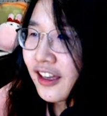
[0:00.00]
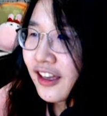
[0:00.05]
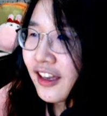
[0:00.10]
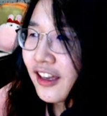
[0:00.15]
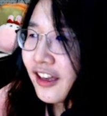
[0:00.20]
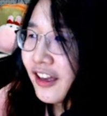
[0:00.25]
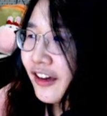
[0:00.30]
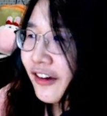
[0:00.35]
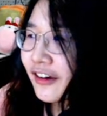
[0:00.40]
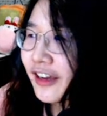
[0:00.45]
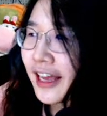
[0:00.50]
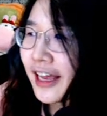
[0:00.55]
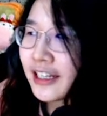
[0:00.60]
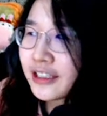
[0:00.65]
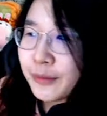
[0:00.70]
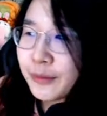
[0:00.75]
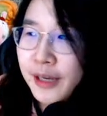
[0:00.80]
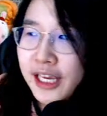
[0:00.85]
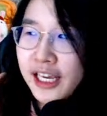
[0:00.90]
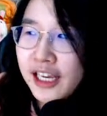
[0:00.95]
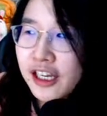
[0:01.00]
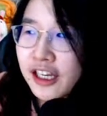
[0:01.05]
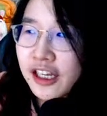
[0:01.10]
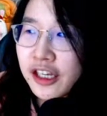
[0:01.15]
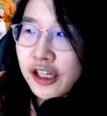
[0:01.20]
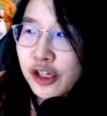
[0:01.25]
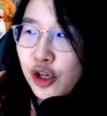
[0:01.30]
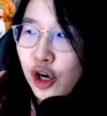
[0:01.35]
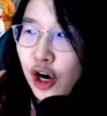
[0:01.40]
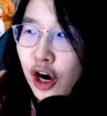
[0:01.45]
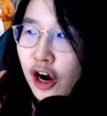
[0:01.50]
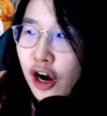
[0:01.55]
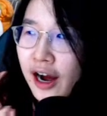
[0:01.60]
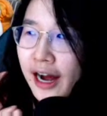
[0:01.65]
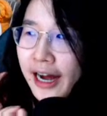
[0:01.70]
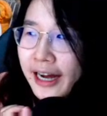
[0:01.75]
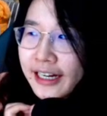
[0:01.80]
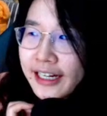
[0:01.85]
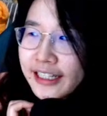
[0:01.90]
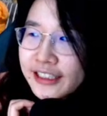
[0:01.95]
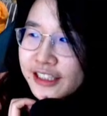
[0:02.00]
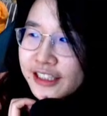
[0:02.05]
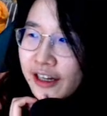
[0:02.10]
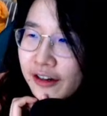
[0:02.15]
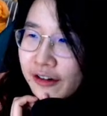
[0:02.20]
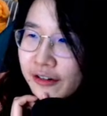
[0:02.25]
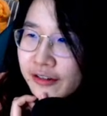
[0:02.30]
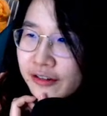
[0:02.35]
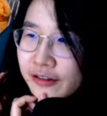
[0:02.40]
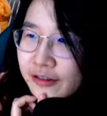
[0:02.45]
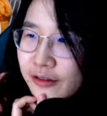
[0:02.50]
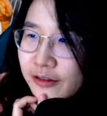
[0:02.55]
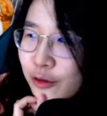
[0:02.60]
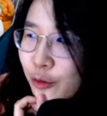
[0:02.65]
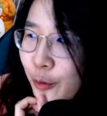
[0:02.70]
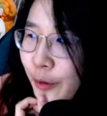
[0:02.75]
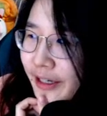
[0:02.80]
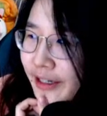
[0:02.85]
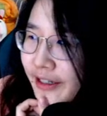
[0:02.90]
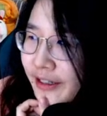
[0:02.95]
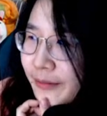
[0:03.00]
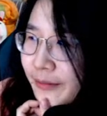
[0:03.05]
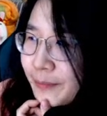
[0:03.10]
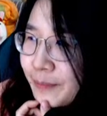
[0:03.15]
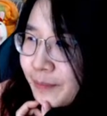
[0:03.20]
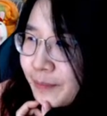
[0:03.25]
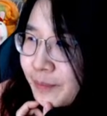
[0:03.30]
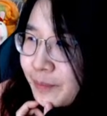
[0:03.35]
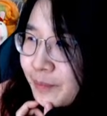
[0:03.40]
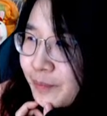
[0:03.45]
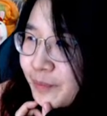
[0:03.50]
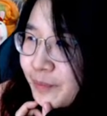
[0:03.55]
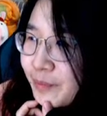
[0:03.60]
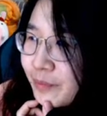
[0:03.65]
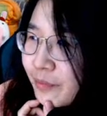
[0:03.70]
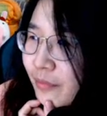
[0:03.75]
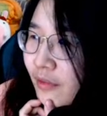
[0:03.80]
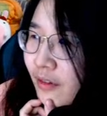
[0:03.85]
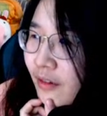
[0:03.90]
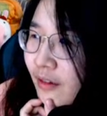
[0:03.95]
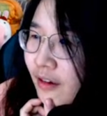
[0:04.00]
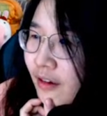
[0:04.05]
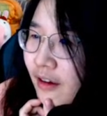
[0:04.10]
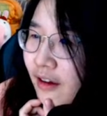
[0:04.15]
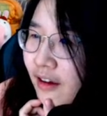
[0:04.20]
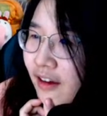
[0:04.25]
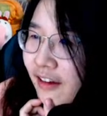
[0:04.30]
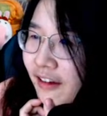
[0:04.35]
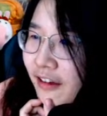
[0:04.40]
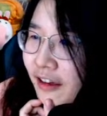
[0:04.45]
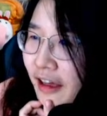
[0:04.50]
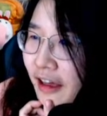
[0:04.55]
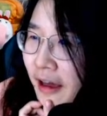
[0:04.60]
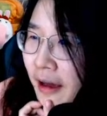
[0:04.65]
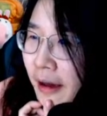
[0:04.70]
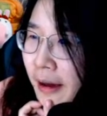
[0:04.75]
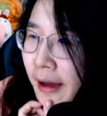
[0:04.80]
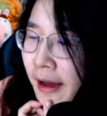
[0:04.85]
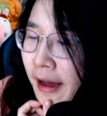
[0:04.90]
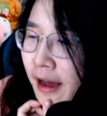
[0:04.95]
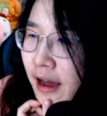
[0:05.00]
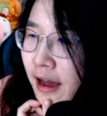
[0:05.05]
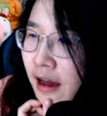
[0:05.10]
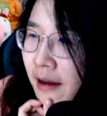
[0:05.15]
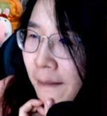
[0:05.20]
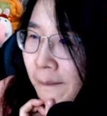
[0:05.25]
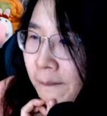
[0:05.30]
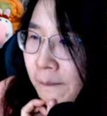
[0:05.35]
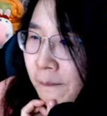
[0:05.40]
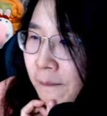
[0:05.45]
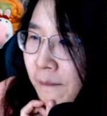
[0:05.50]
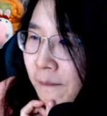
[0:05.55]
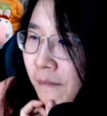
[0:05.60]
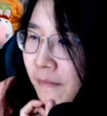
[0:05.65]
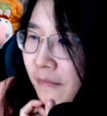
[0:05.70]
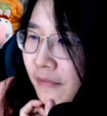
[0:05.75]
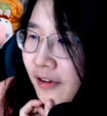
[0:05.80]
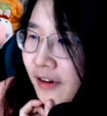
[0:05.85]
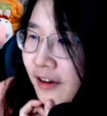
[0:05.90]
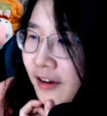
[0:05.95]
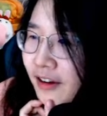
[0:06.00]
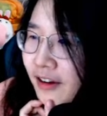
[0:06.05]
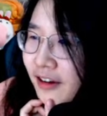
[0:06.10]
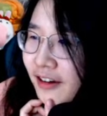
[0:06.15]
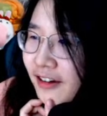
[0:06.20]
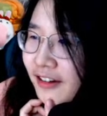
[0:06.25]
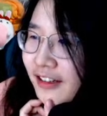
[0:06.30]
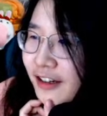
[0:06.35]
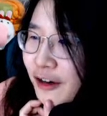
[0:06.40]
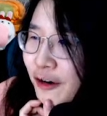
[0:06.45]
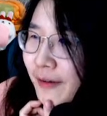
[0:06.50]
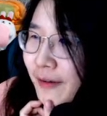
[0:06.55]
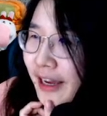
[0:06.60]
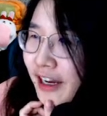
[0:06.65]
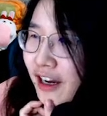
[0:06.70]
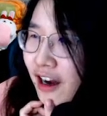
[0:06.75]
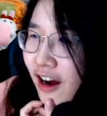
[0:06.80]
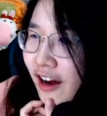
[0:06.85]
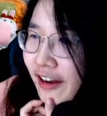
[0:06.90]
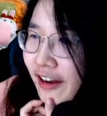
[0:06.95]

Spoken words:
Okay, let me draw Akacang quick. Oh my god.